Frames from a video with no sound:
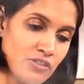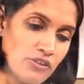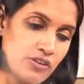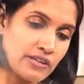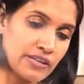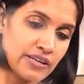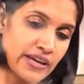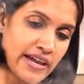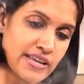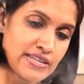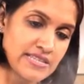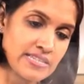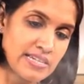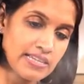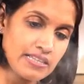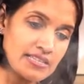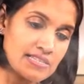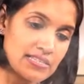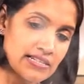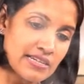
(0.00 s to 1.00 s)
You all can
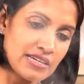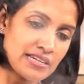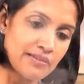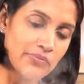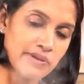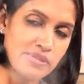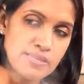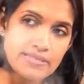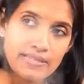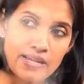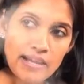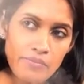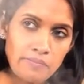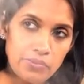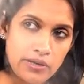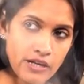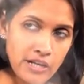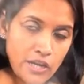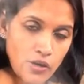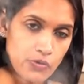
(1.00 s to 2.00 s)
see the steam is
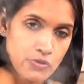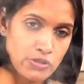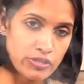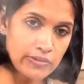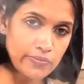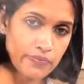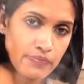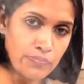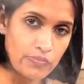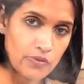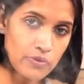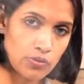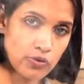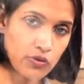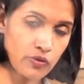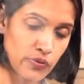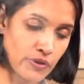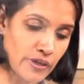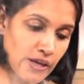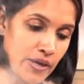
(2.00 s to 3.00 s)
coming out,
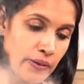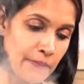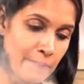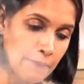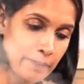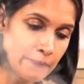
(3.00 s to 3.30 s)
okay?